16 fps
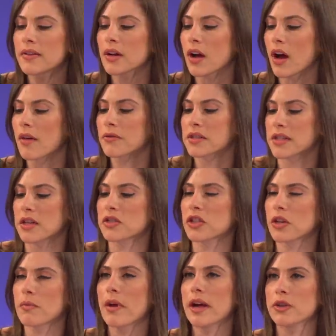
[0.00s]
end the
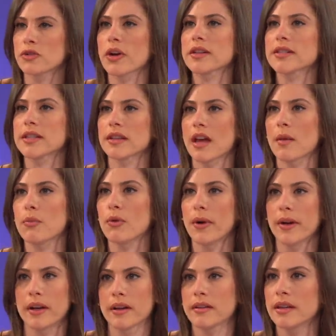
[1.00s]
conversation by addressing that
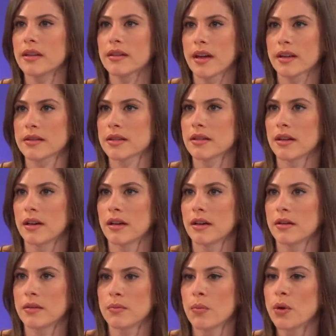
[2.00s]
point, and I think that's
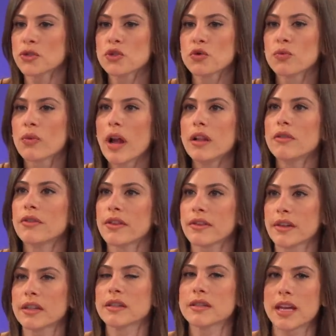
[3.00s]
the most relevant
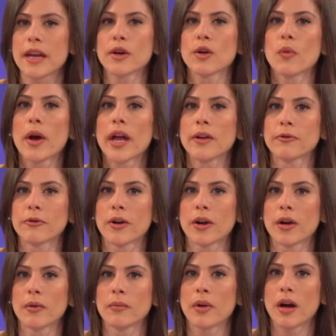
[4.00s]
thing to take away
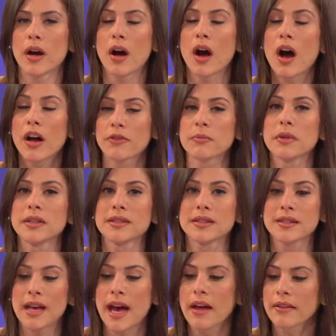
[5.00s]
from Hoffman's
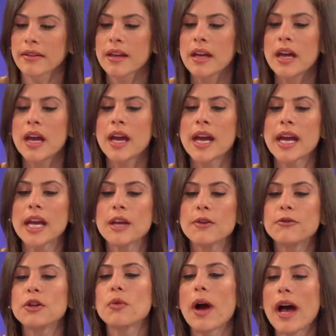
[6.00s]
death.
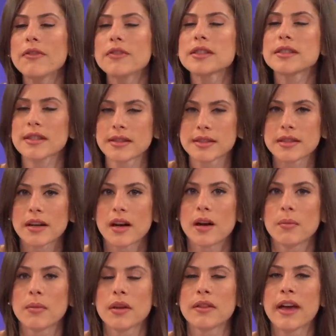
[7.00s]
If you have a
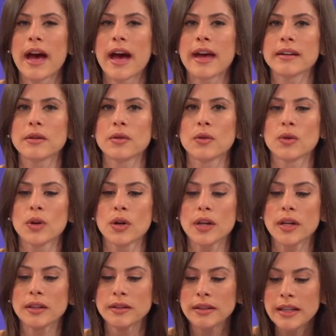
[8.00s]
system that
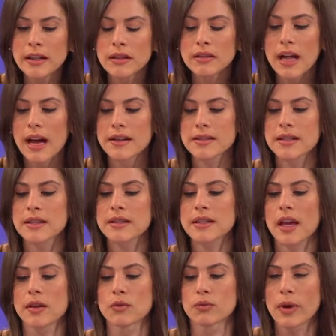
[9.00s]
legalizes
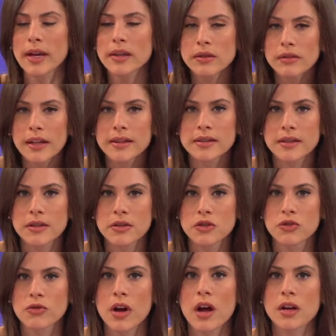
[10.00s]
and regulates
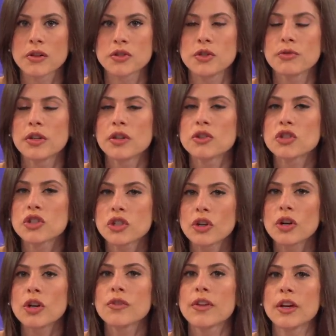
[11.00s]
these drugs, you can
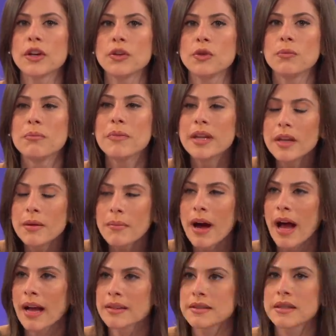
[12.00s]
ensure that you
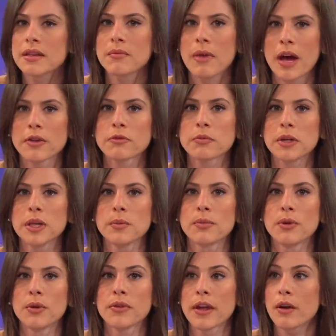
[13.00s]
minimize the amount of
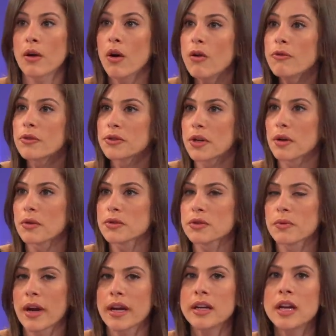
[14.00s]
people that
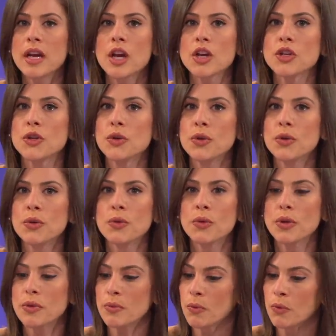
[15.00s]
overdose, right?
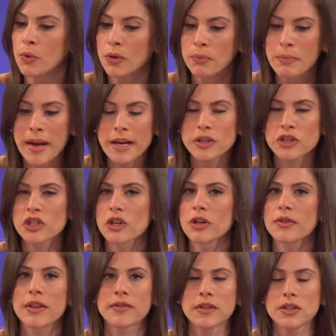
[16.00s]
You will make
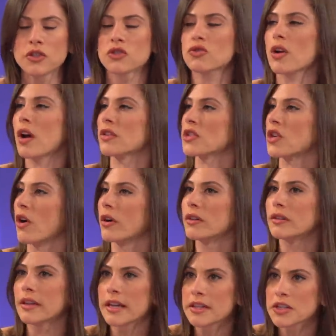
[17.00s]
sure that these drugs
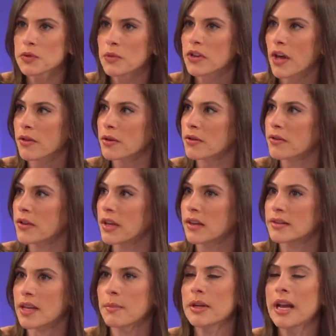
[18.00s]
aren't laced with other
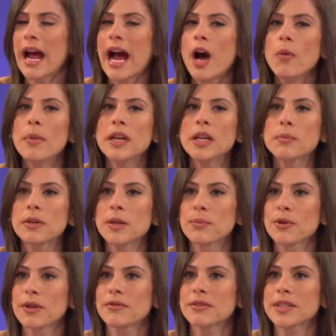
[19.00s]
things. I mean, how many
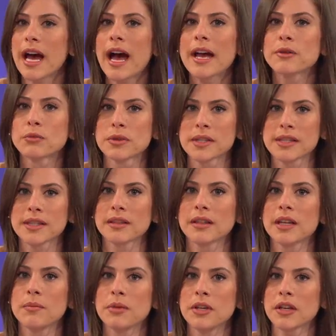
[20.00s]
people have died
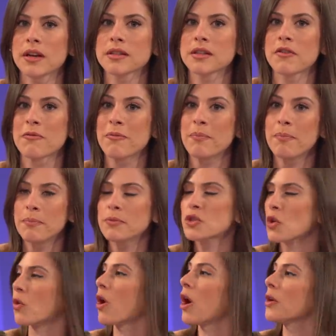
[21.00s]
recently because of
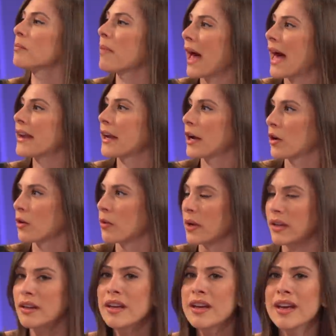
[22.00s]
so-called bad
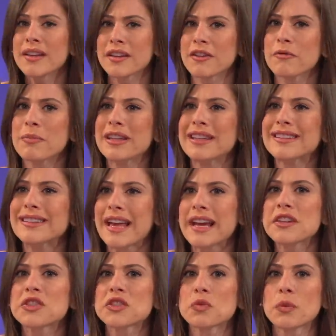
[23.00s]
heroin that have been
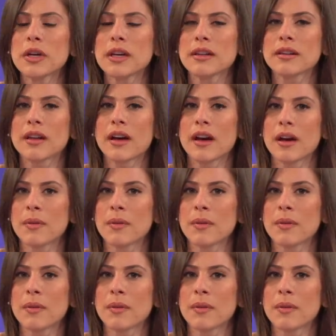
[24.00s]
laced with